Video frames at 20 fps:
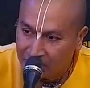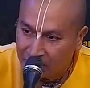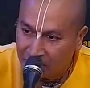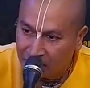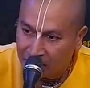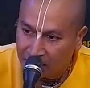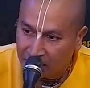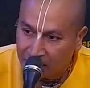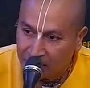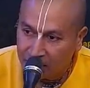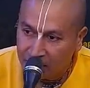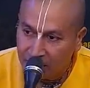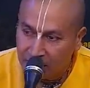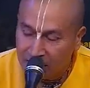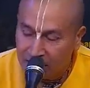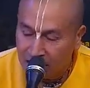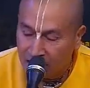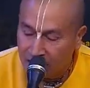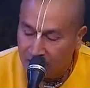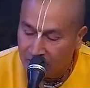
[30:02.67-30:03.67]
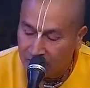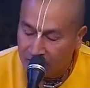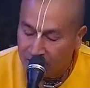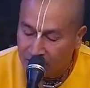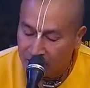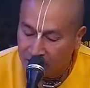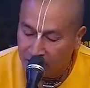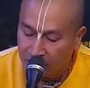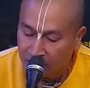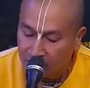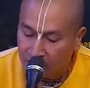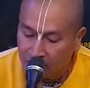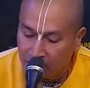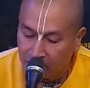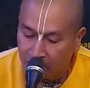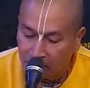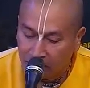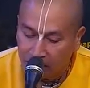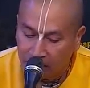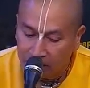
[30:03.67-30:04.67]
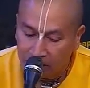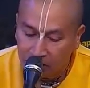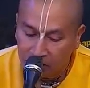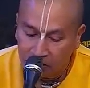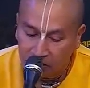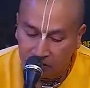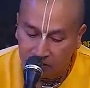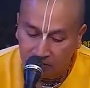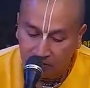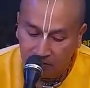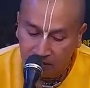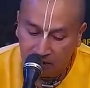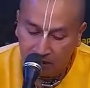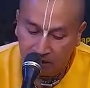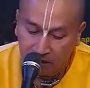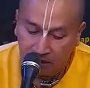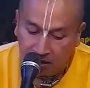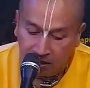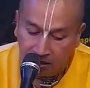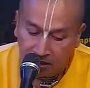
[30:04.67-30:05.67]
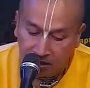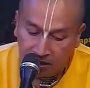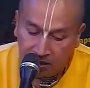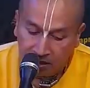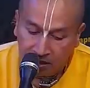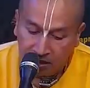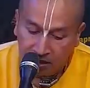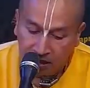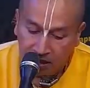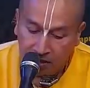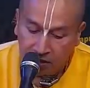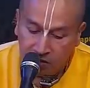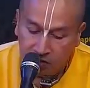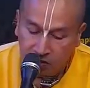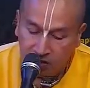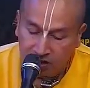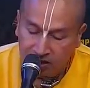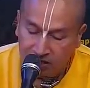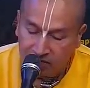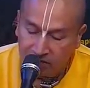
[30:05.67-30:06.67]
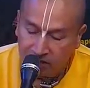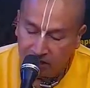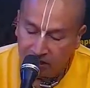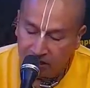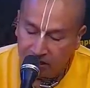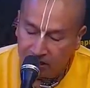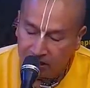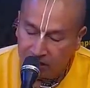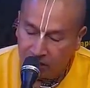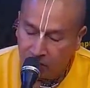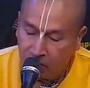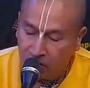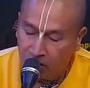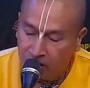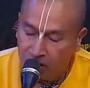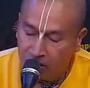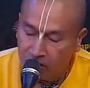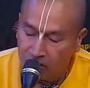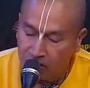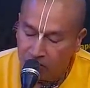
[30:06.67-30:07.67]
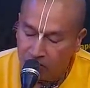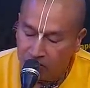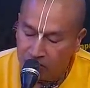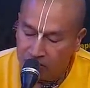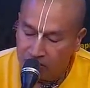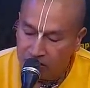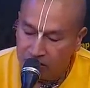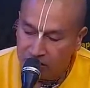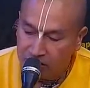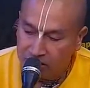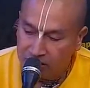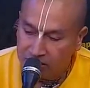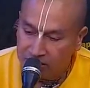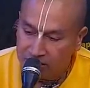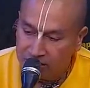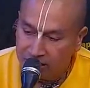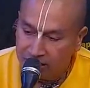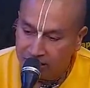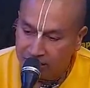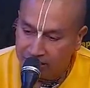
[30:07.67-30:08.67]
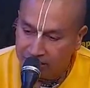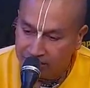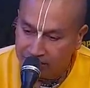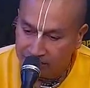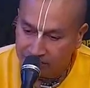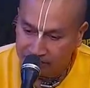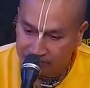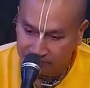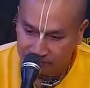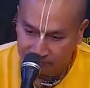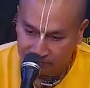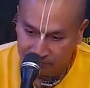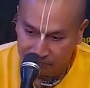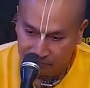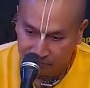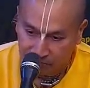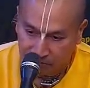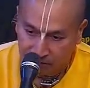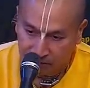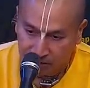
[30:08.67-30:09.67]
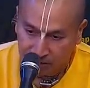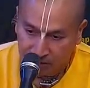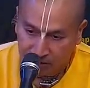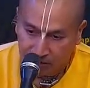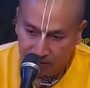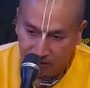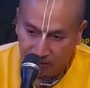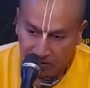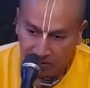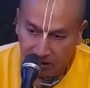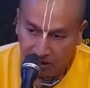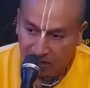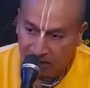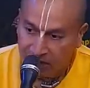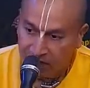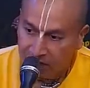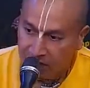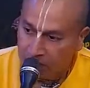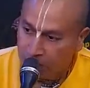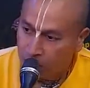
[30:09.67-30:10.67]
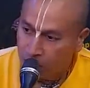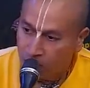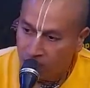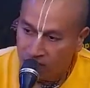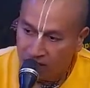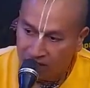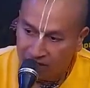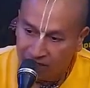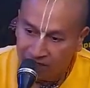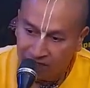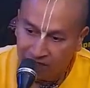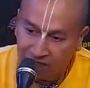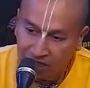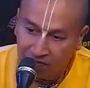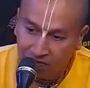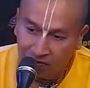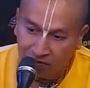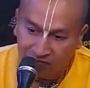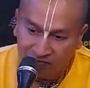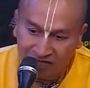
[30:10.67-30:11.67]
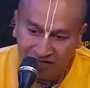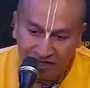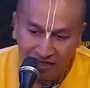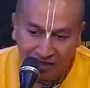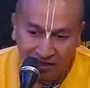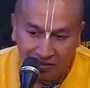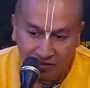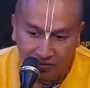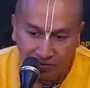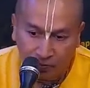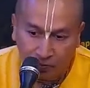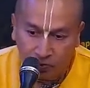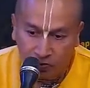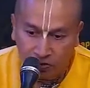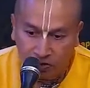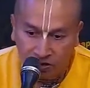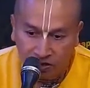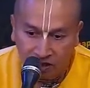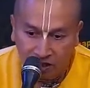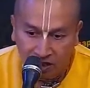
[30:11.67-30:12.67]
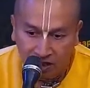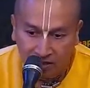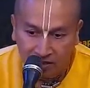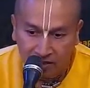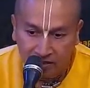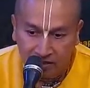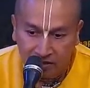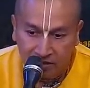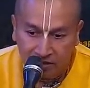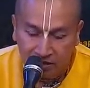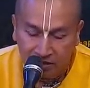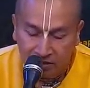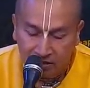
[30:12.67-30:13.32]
by Kamadev, by lust. And so ultimately he called out to his son's name after a whole lifetime of sin post that.